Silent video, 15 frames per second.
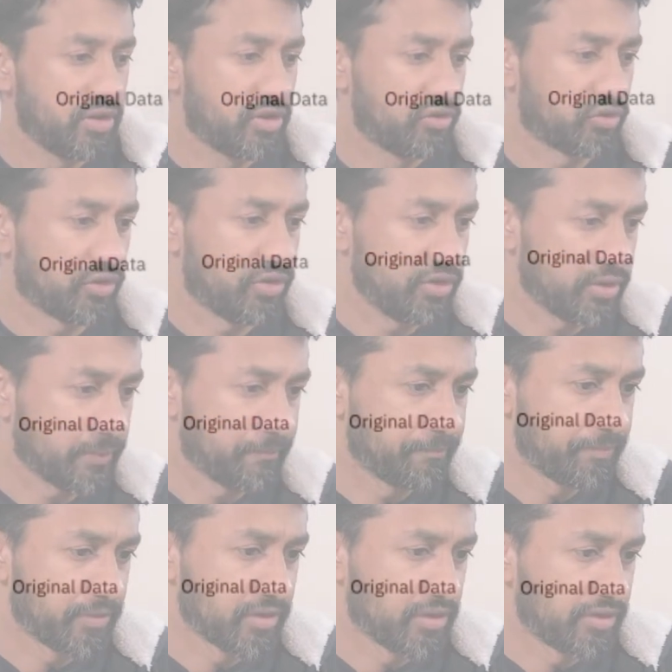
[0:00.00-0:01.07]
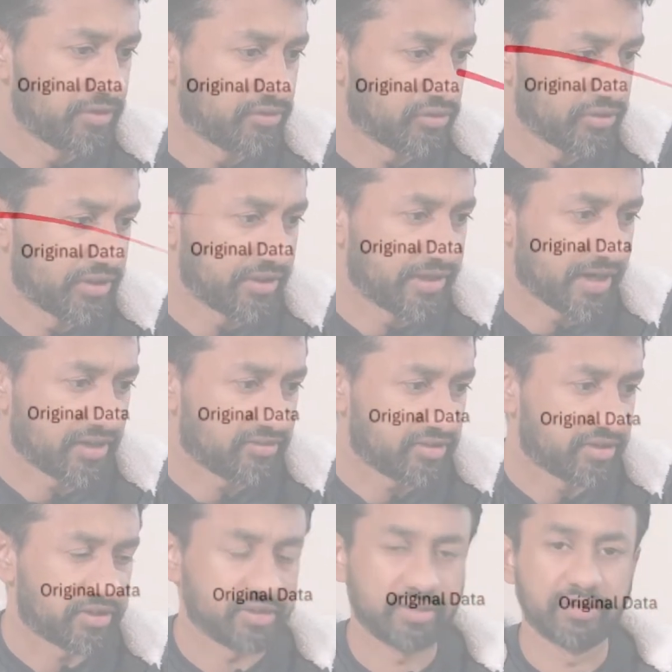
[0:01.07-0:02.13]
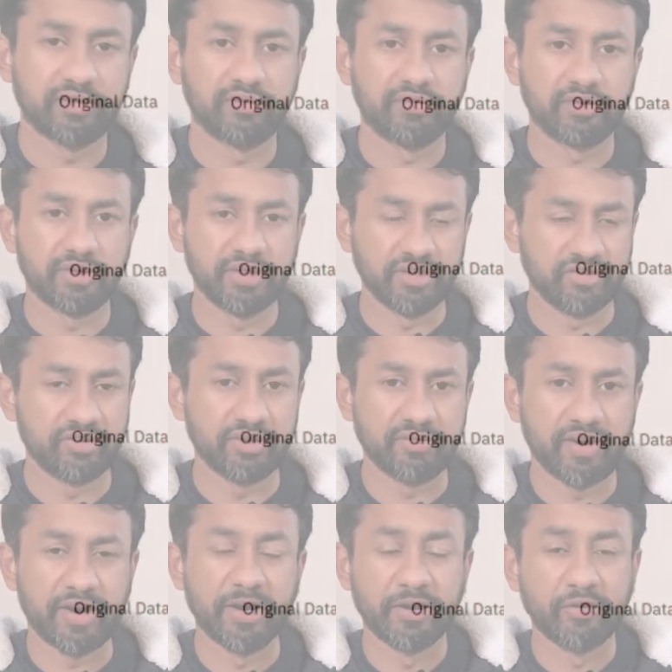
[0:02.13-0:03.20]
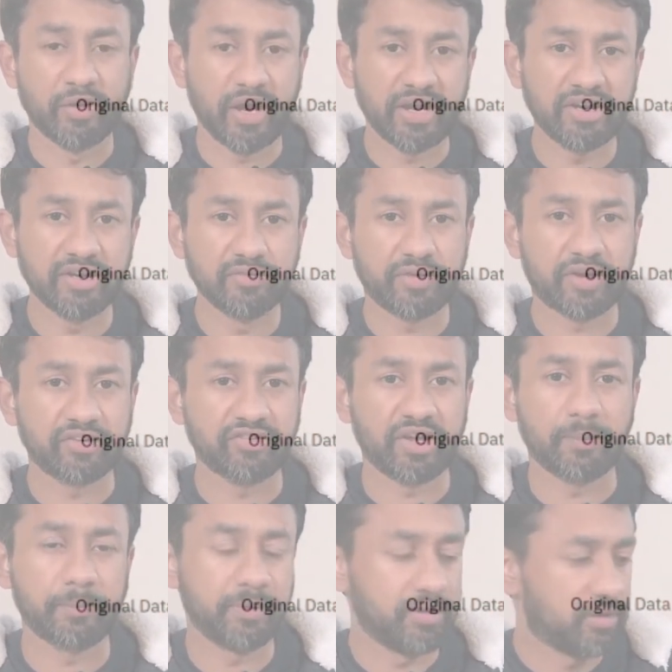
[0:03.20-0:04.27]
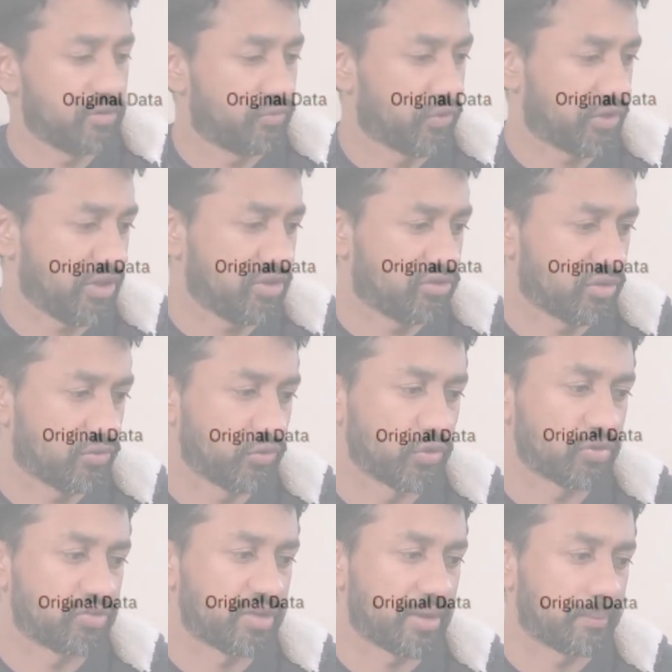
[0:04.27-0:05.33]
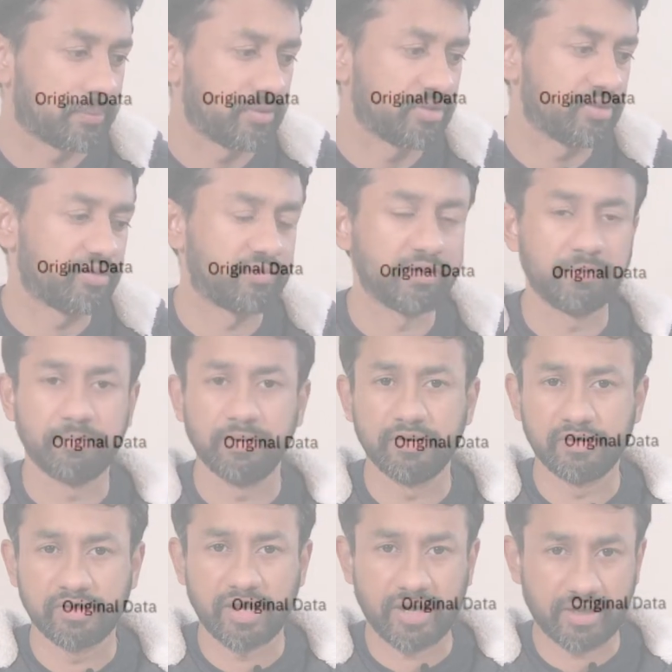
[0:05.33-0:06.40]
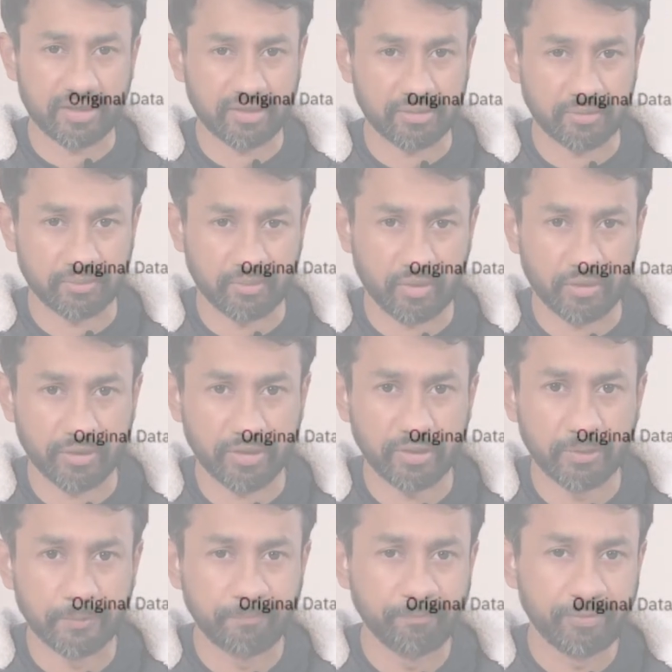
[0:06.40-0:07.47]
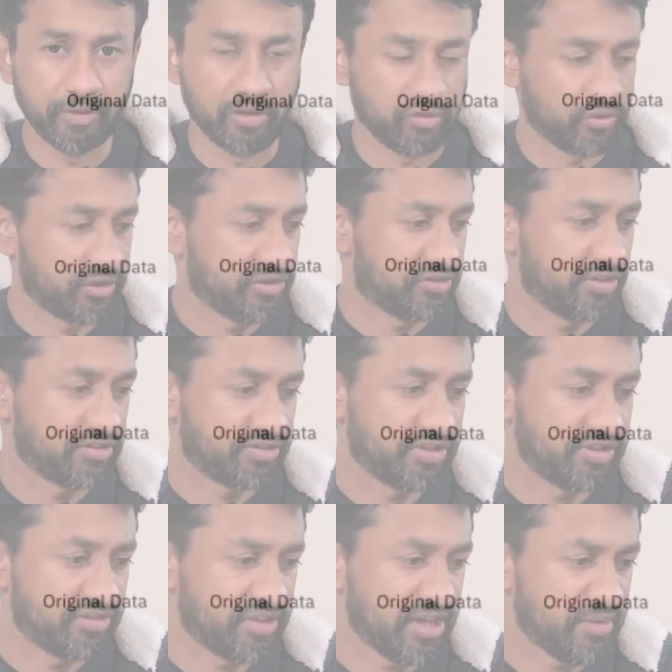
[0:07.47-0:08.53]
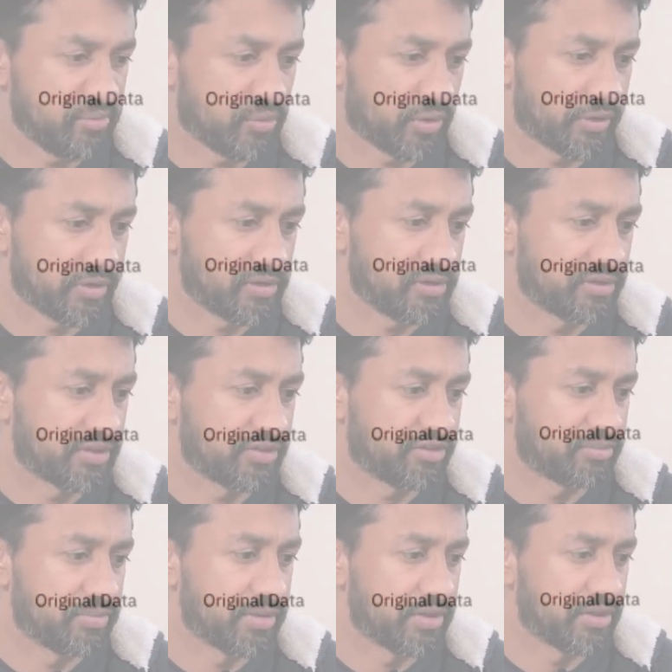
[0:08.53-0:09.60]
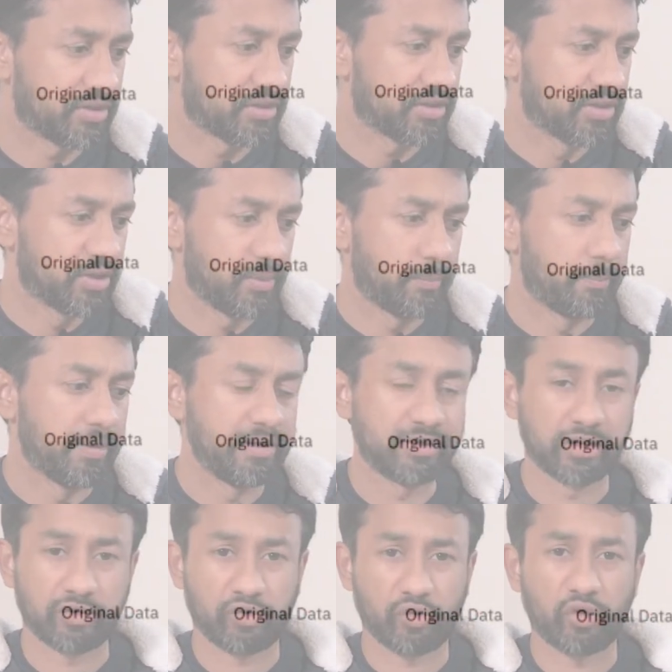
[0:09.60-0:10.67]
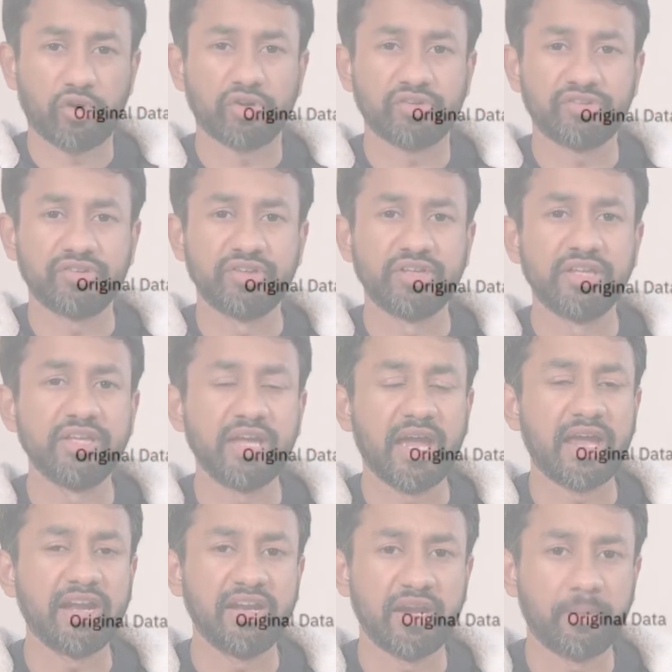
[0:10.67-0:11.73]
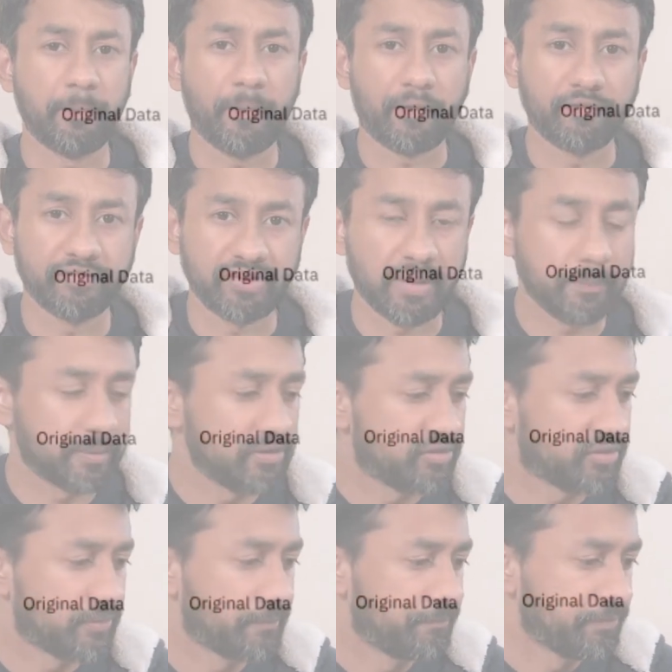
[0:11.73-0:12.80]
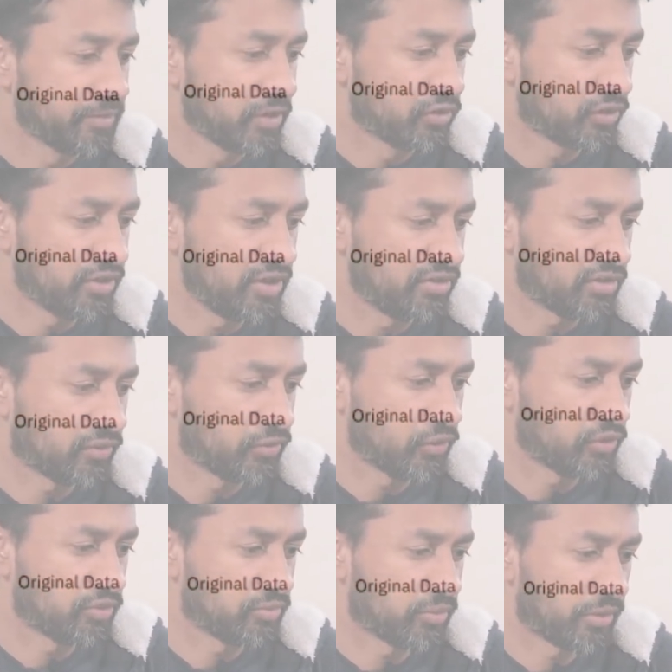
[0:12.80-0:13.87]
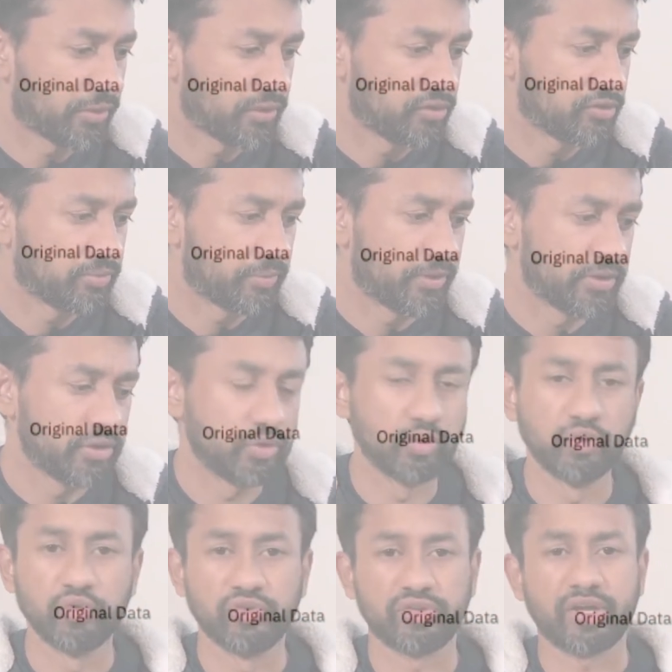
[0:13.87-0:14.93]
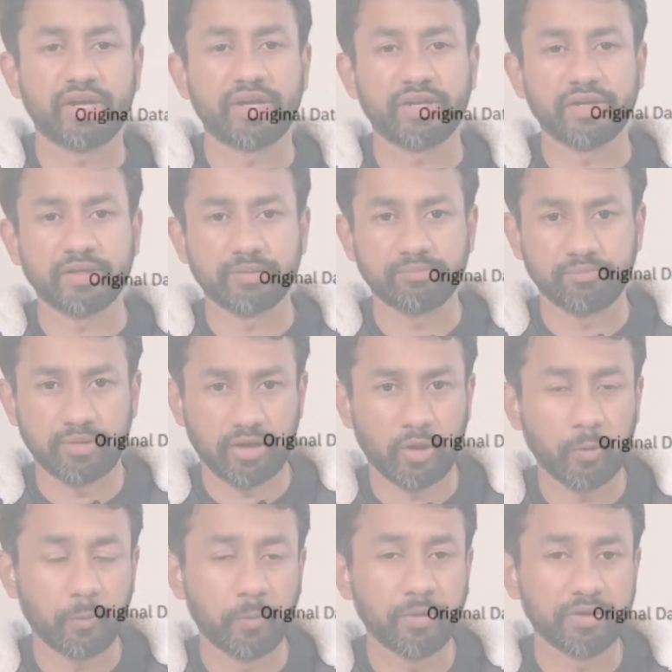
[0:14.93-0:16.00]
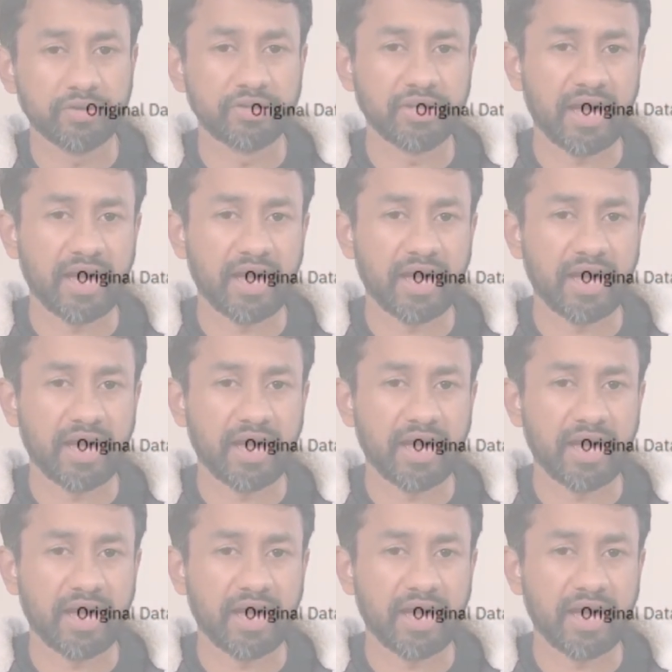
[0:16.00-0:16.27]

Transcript: So here, so the data set is divided into n different samples. For each of those samples, we build a model. So it's the same model that's been built across the n number of samples. So each of those models produce an output.